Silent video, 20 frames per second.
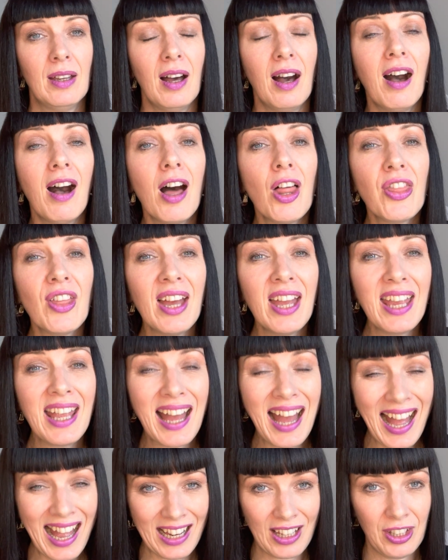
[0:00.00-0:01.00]
Are they
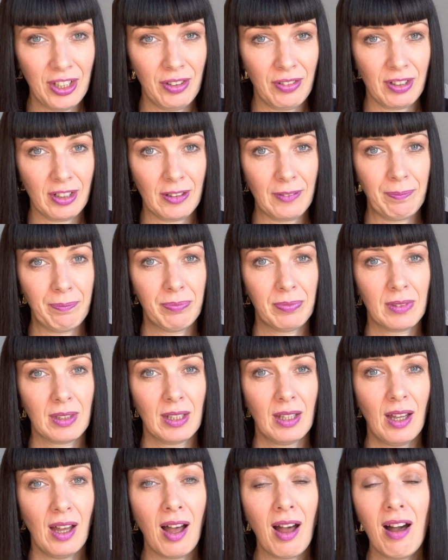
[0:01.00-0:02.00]
accurate?
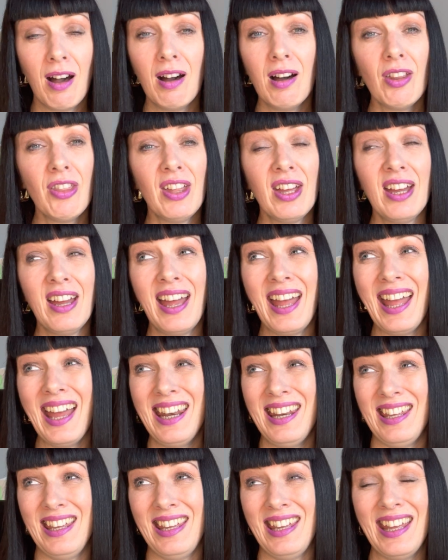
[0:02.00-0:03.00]
Are there
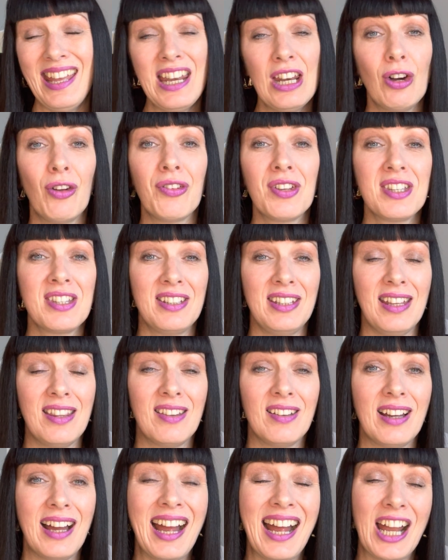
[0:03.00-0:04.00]
any, in honesty,
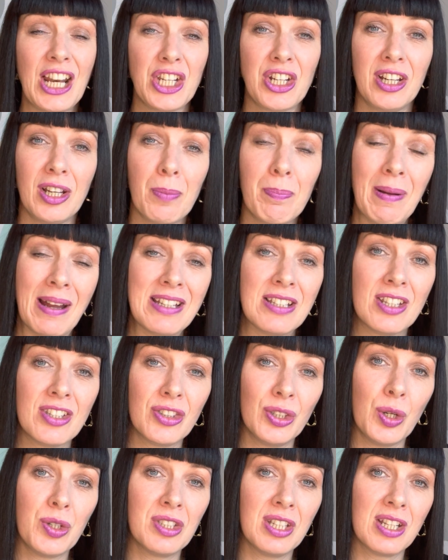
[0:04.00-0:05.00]
that actually are better
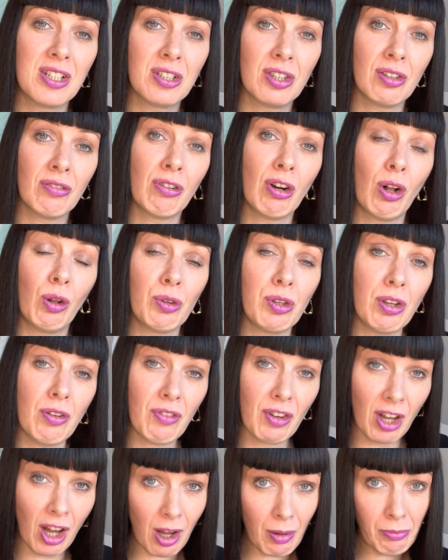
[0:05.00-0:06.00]
suited to the role you've
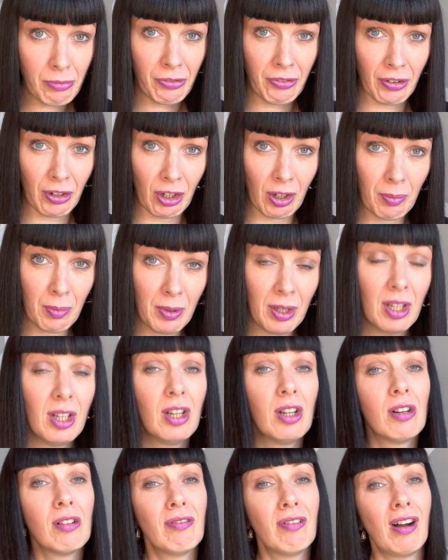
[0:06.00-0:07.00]
come from
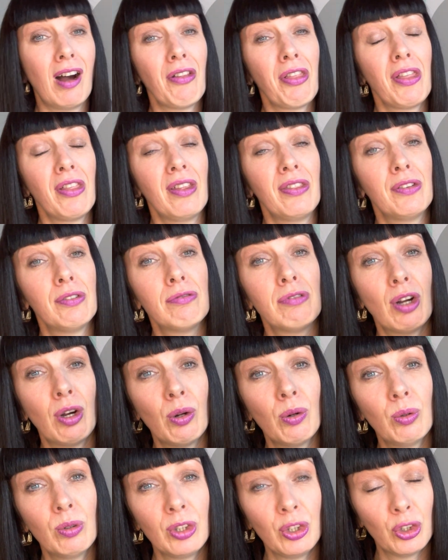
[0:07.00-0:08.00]
rather than the
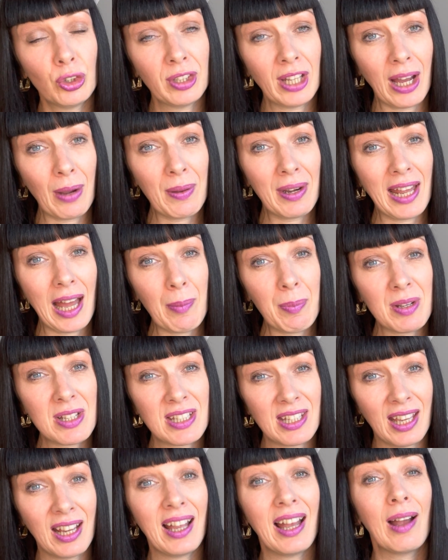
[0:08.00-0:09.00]
role you're now
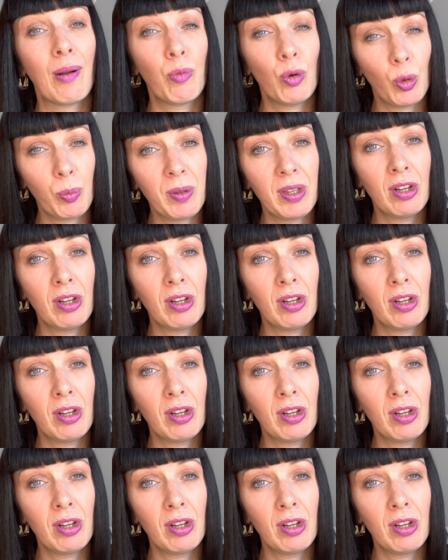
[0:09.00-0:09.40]
inhabiting and will be